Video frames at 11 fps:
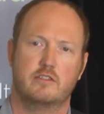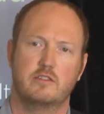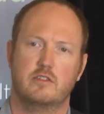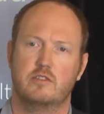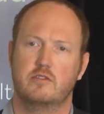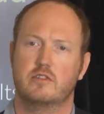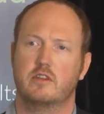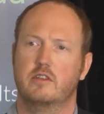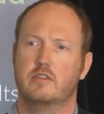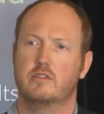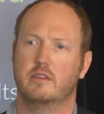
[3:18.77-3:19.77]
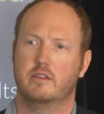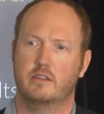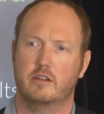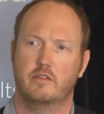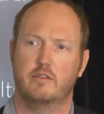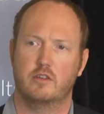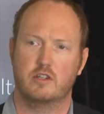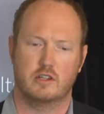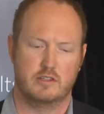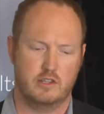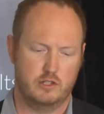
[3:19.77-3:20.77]
As soon as you start using, a
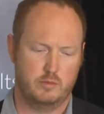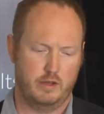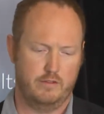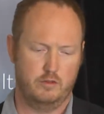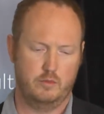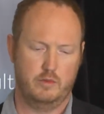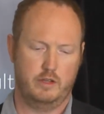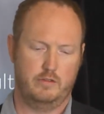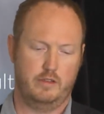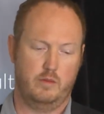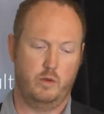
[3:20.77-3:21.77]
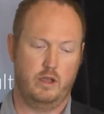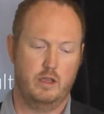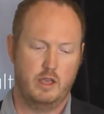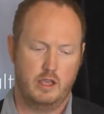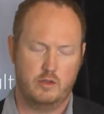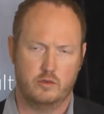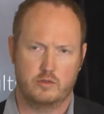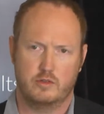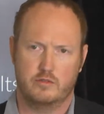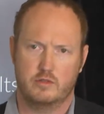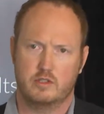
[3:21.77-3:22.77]
virtualization platform like VMware, you're
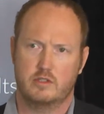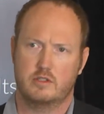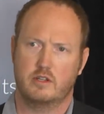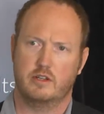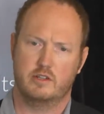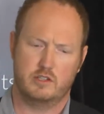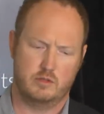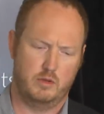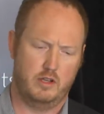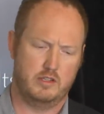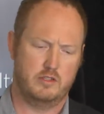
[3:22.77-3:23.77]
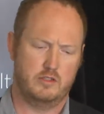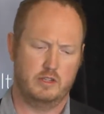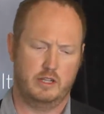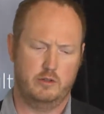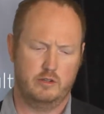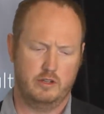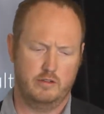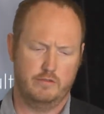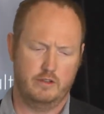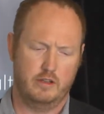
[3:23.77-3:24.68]
sort of stuck into some licensing, and you kind of